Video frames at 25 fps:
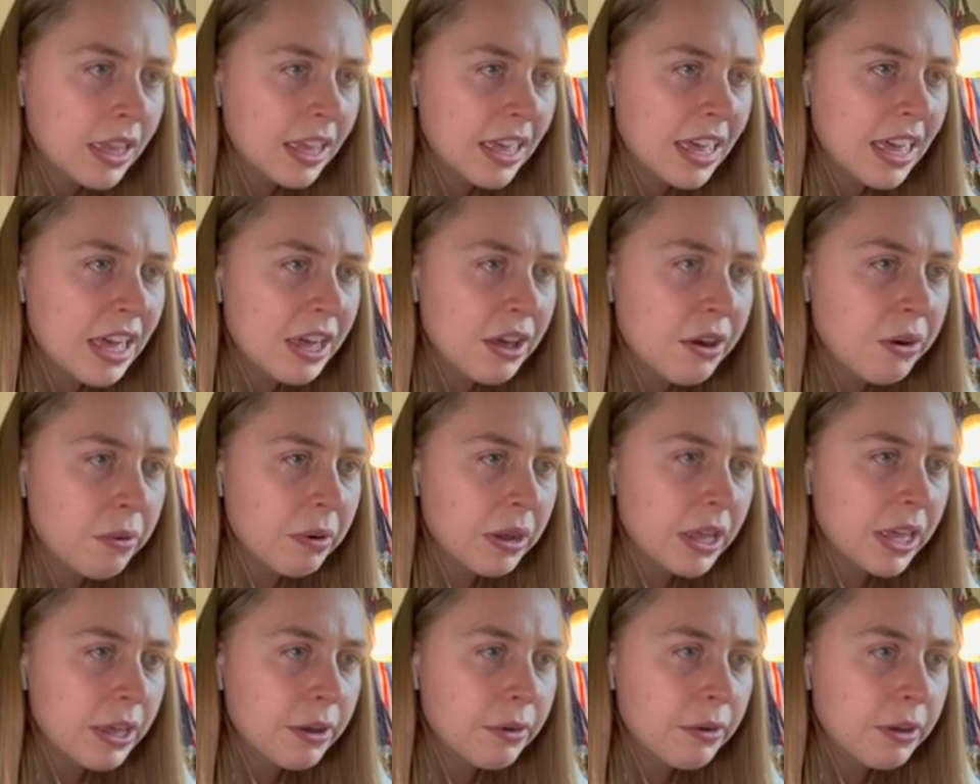Ew,
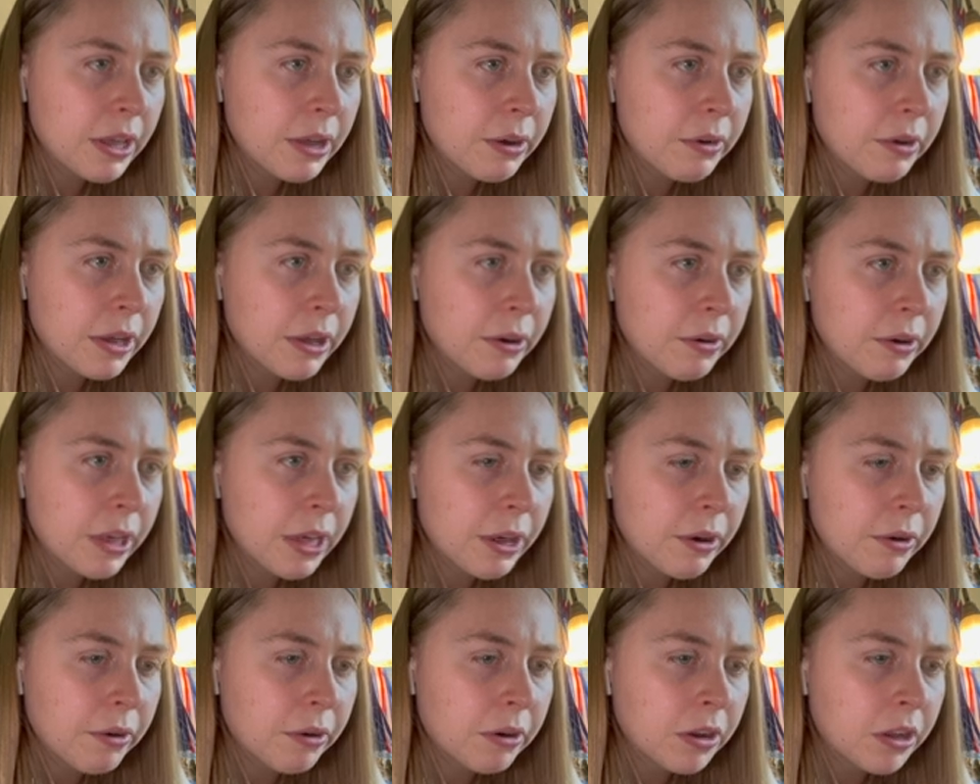ew, ew, ew,
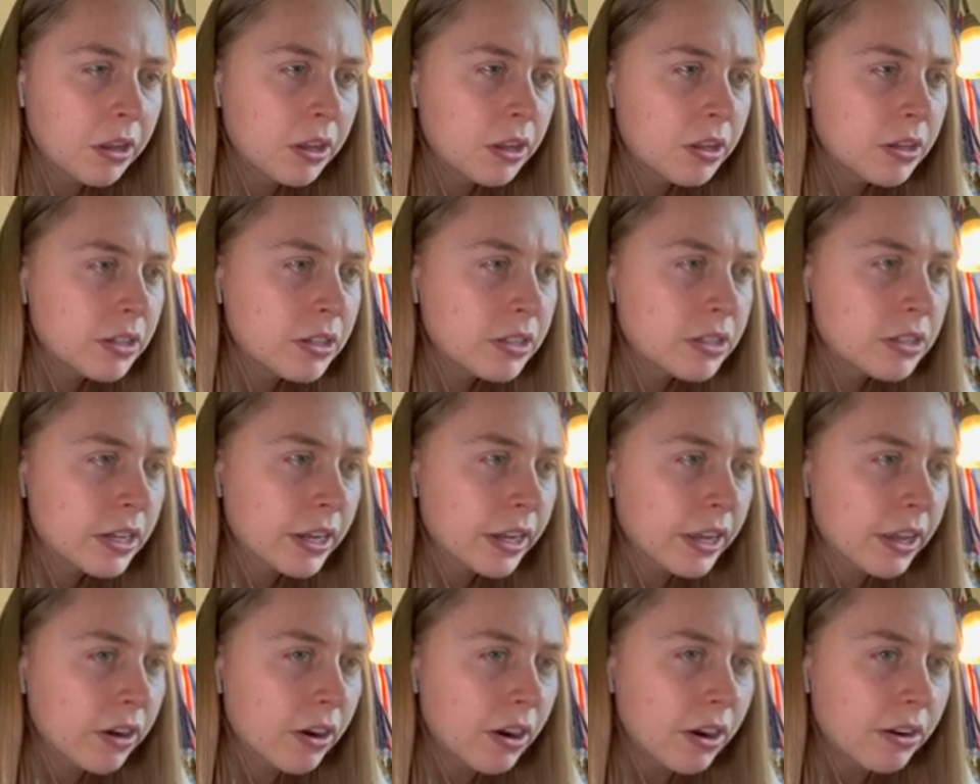ew.
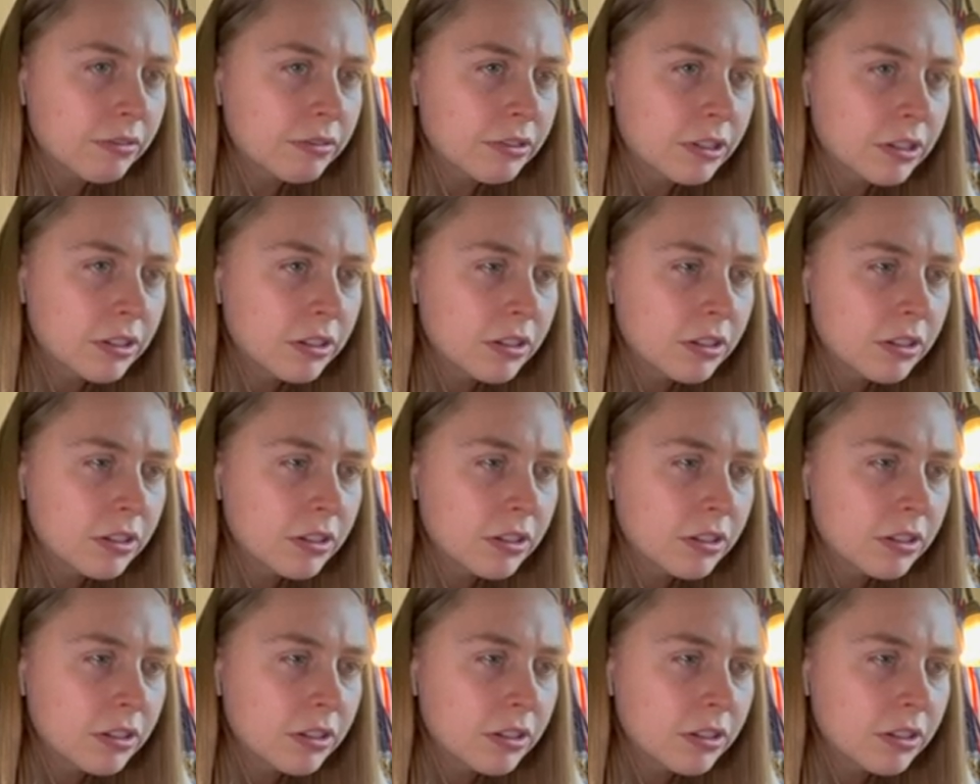Take it off.